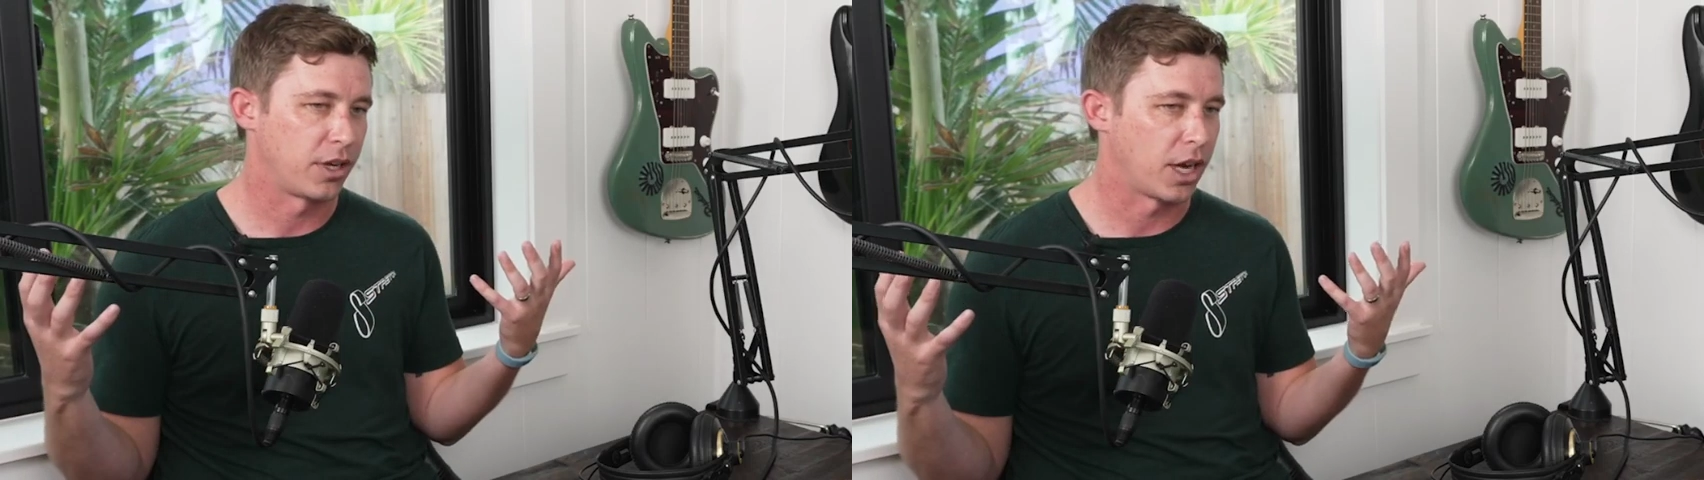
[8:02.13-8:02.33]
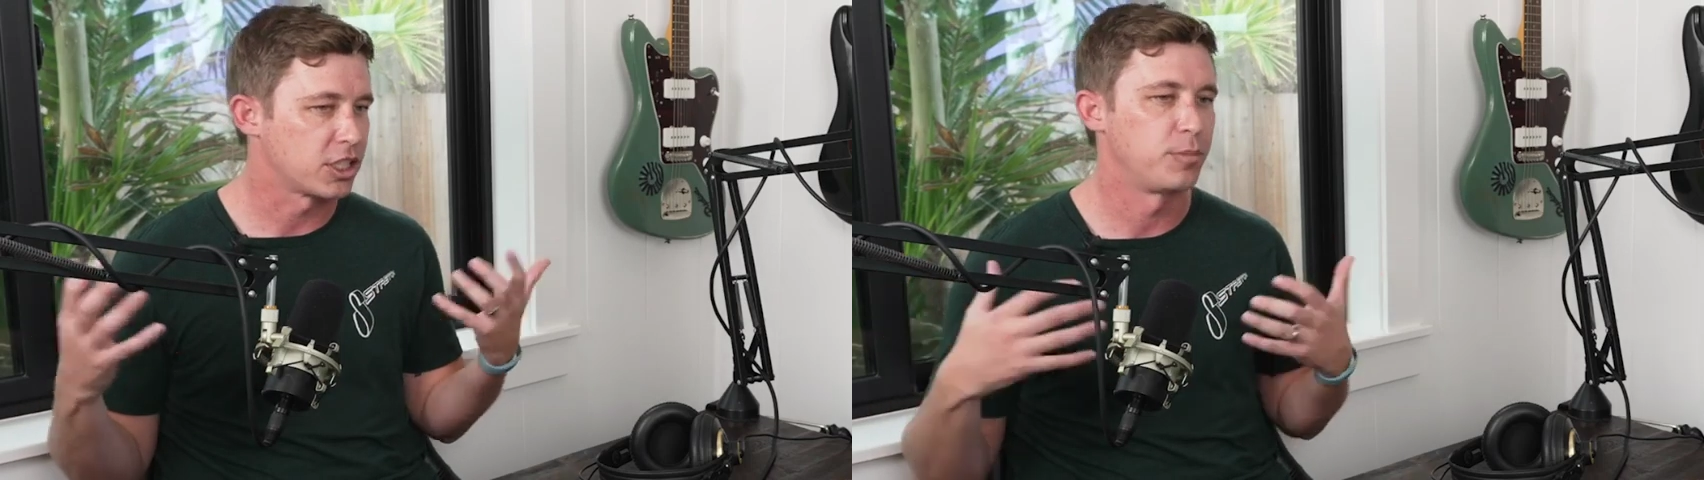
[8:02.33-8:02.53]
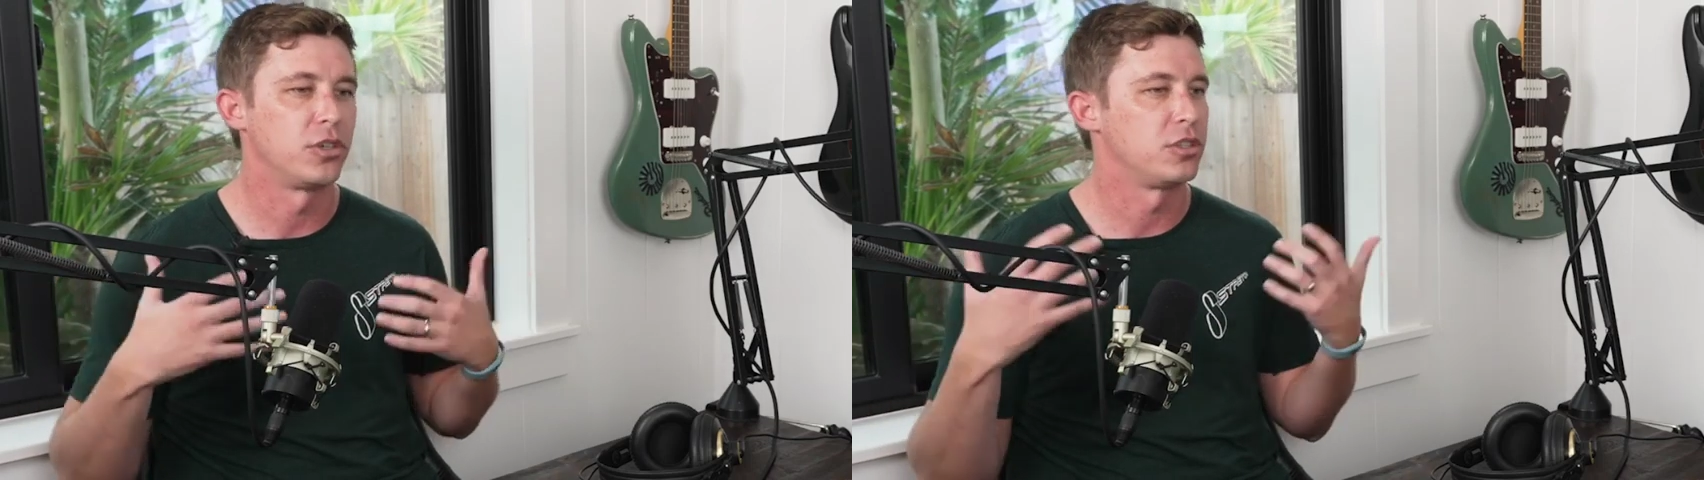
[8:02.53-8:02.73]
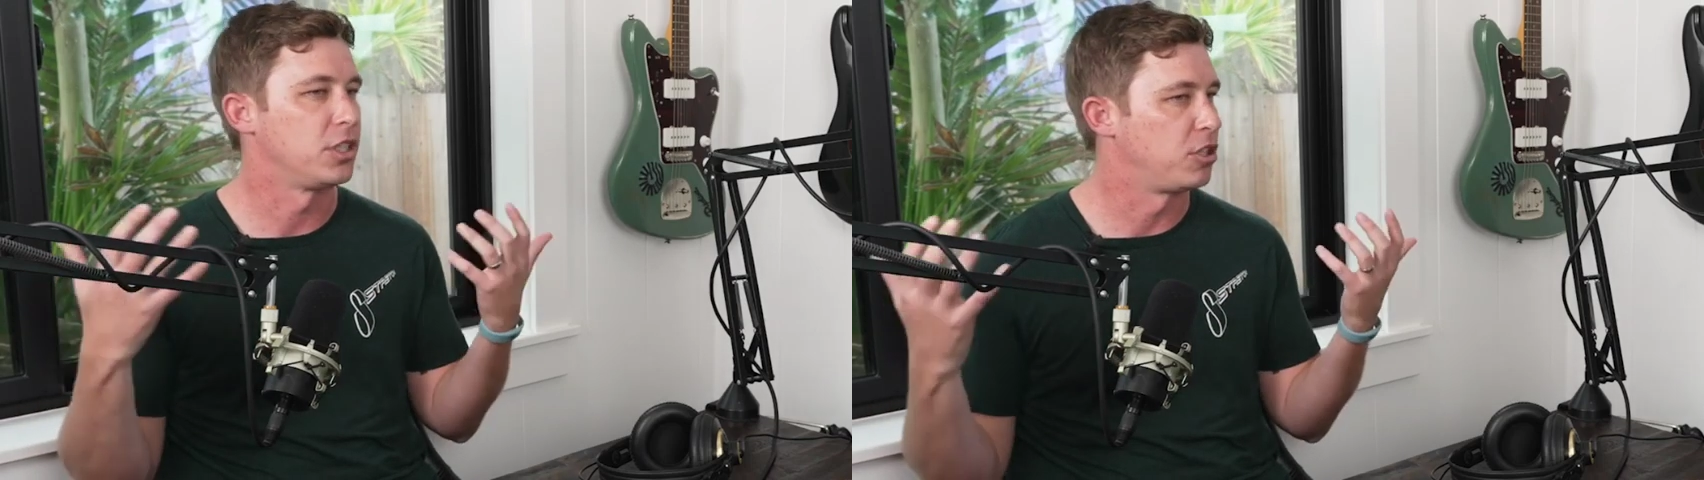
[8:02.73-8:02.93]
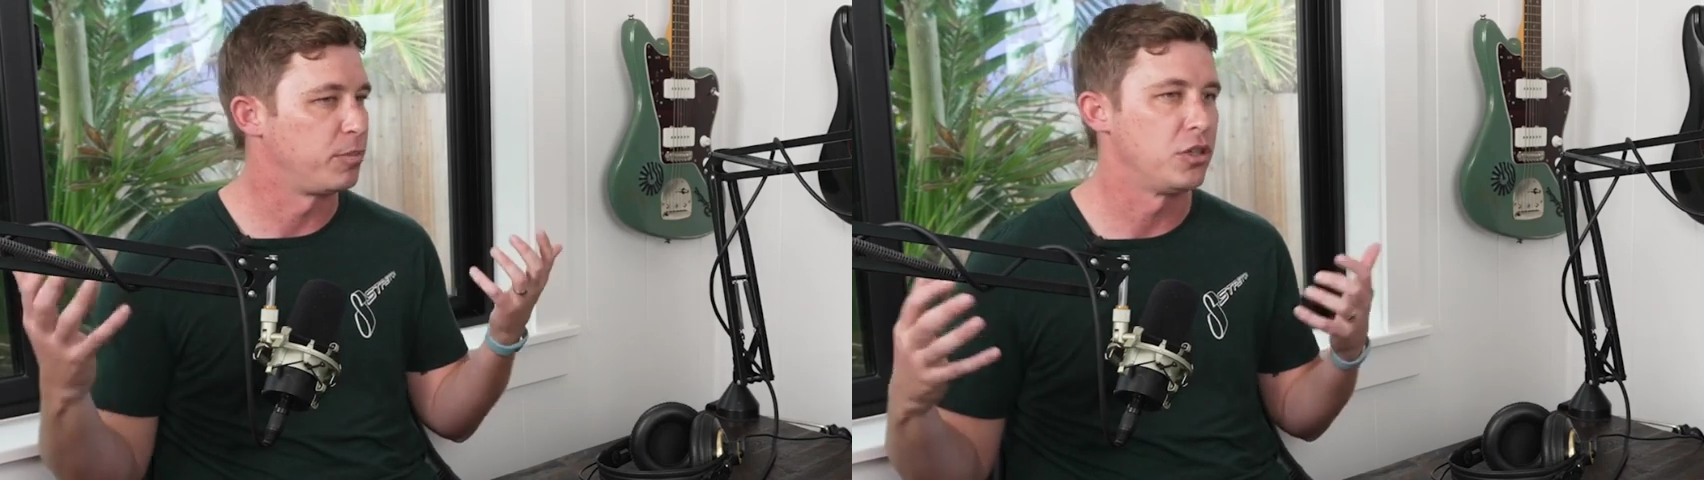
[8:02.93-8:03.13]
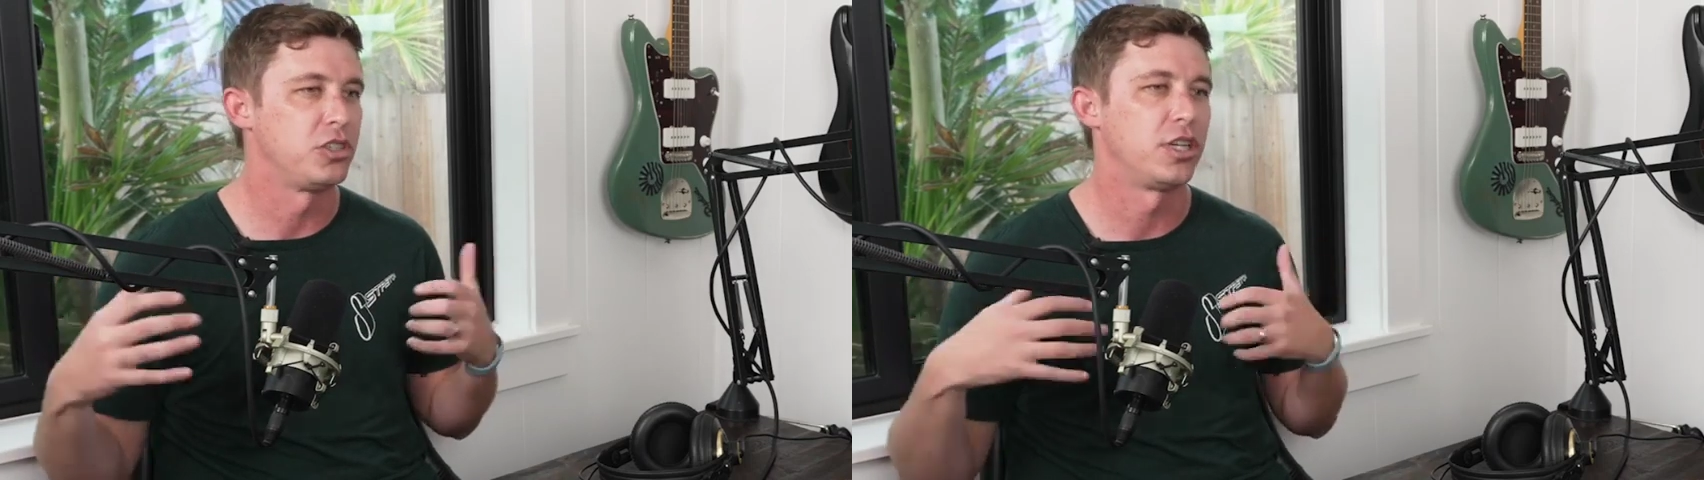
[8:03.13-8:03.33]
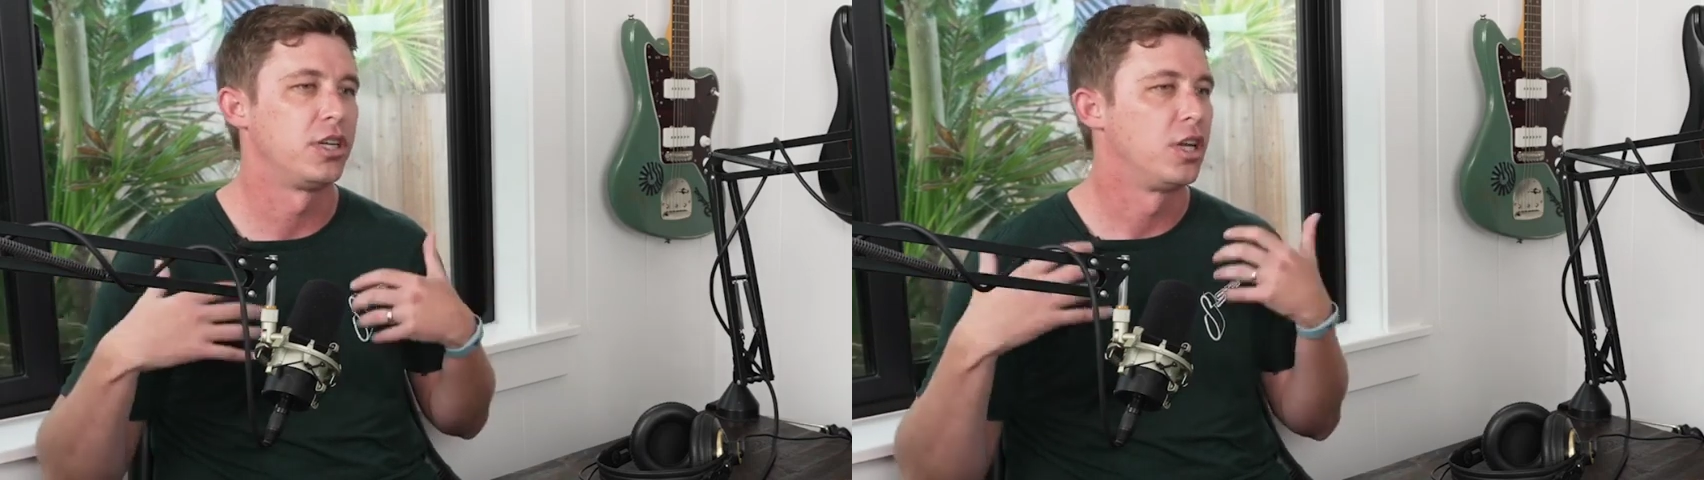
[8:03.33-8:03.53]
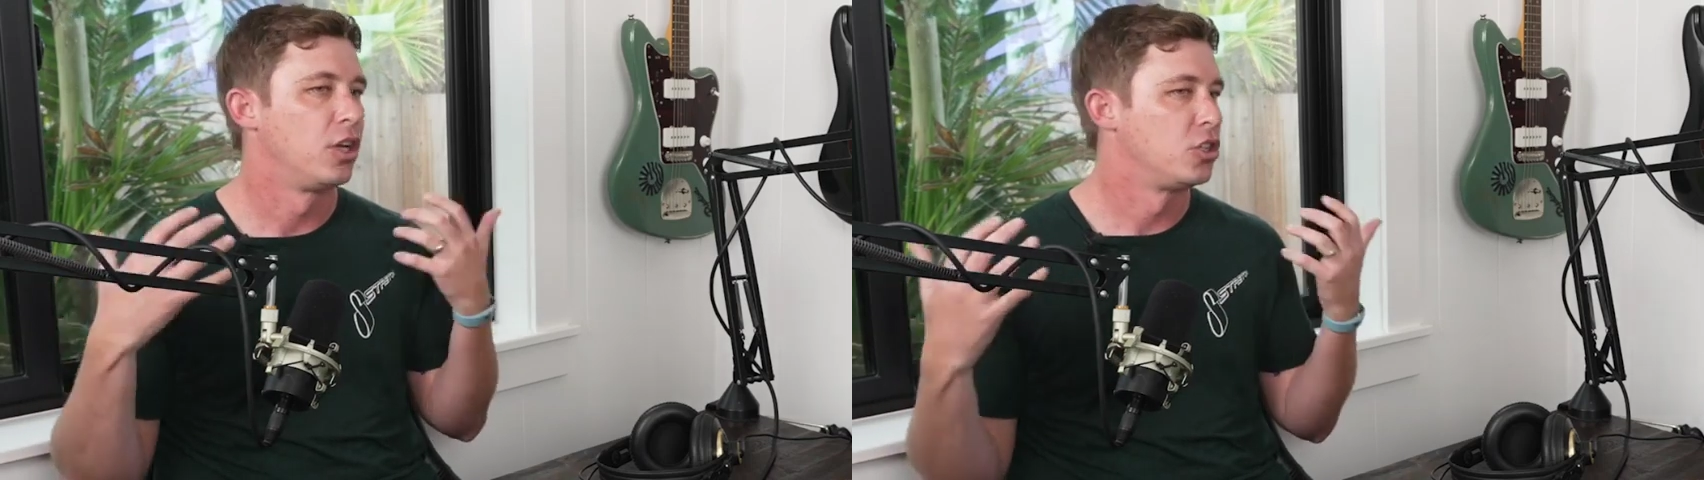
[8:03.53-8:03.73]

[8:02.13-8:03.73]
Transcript: customers, distribution,